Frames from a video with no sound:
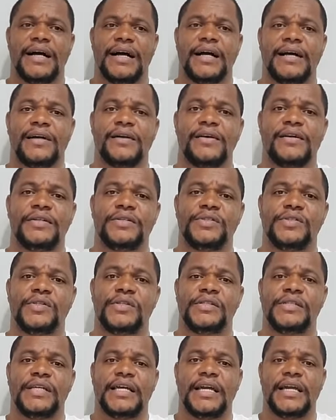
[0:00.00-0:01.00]
I heard
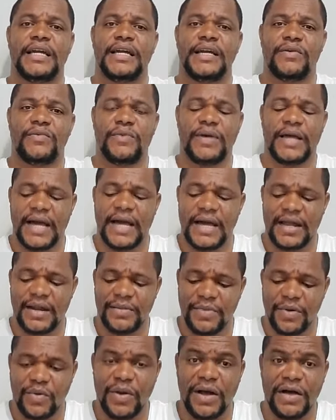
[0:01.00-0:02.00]
today we had
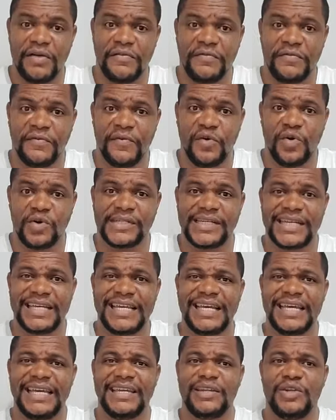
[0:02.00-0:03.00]
about
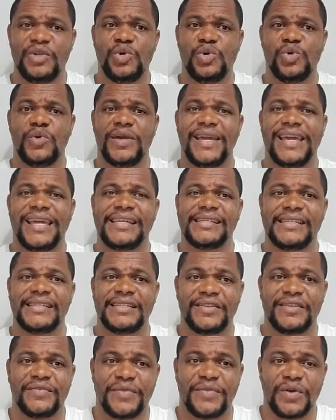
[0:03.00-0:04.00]
40 new
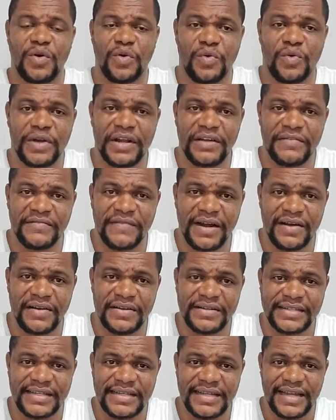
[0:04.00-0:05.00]
cases of the
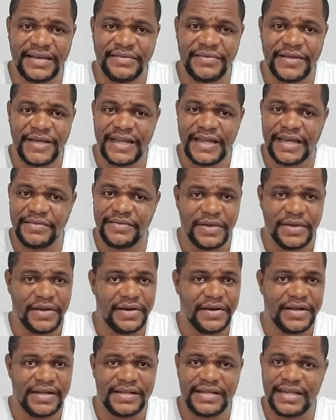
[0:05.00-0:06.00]
coronavirus in
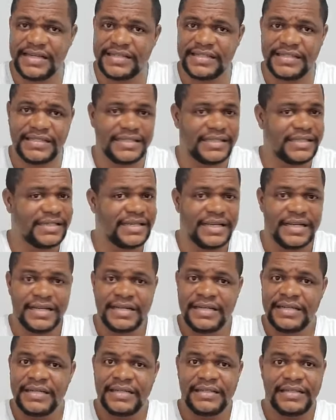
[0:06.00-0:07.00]
Liberia. That's
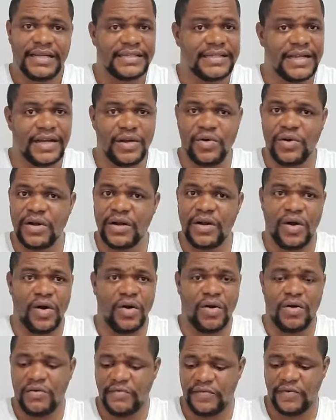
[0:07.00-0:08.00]
not good at
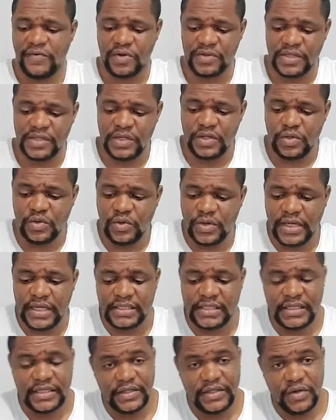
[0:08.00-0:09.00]
all. 40 new
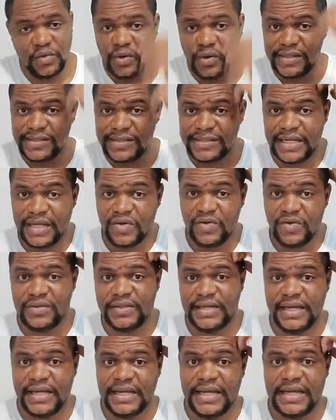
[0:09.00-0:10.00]
cases in one single
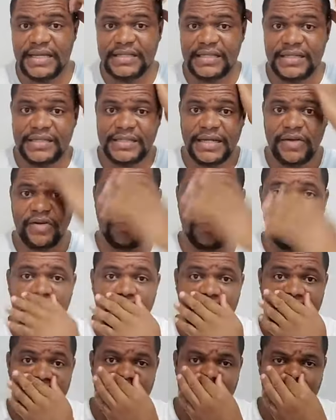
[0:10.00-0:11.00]
day. That's a terrible,
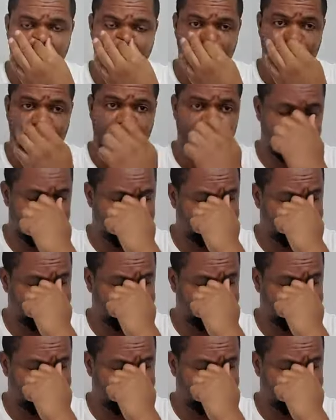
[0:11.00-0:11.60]
terrible thing.